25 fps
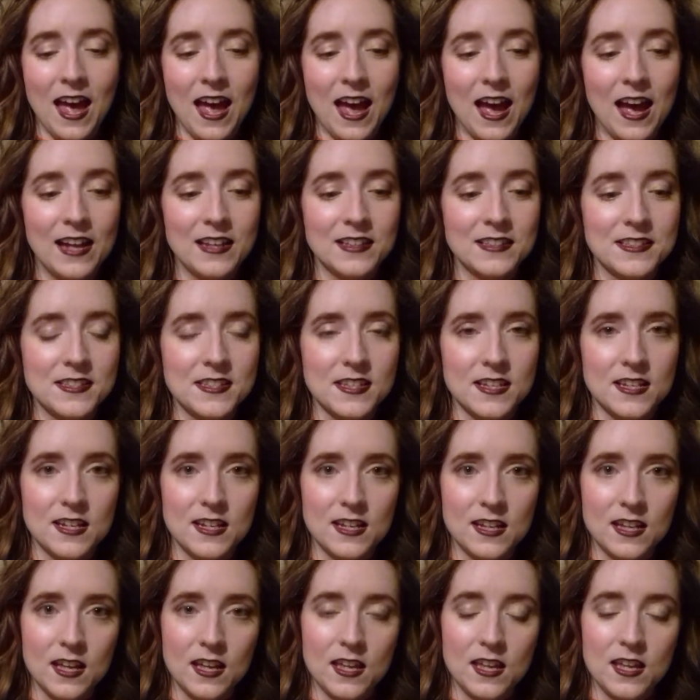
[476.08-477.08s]
and
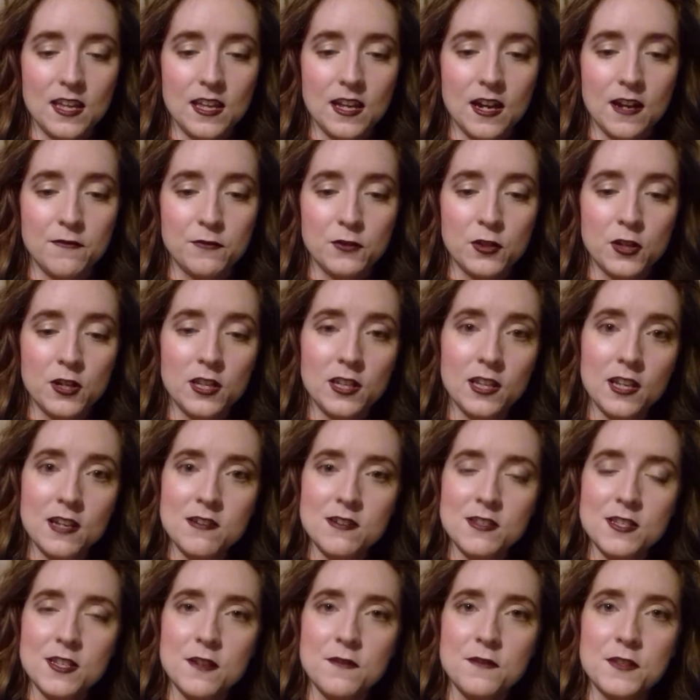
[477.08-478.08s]
I've got
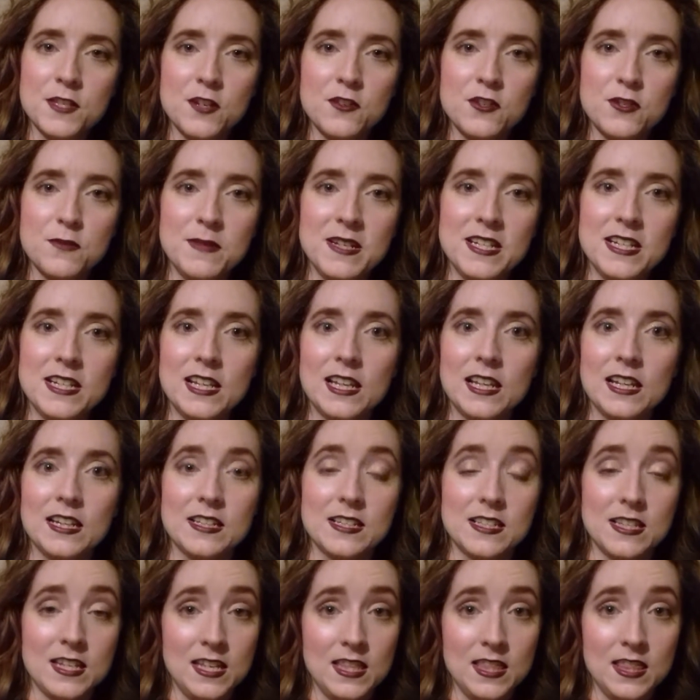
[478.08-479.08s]
loads of social media
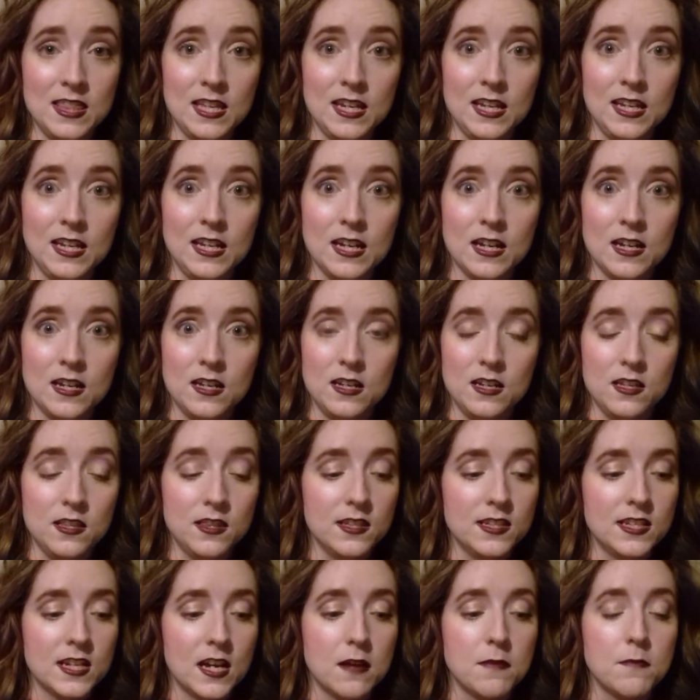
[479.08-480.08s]
links in
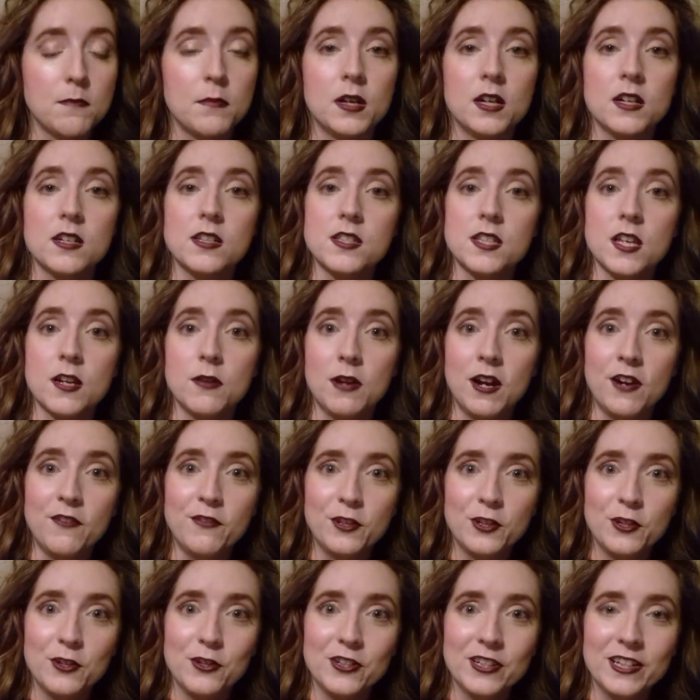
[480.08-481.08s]
the down bar, so have a
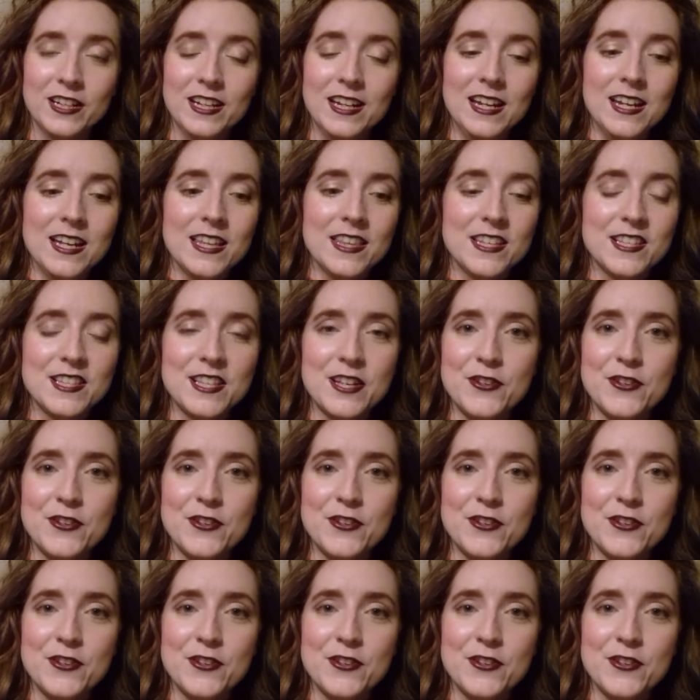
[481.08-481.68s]
look. There's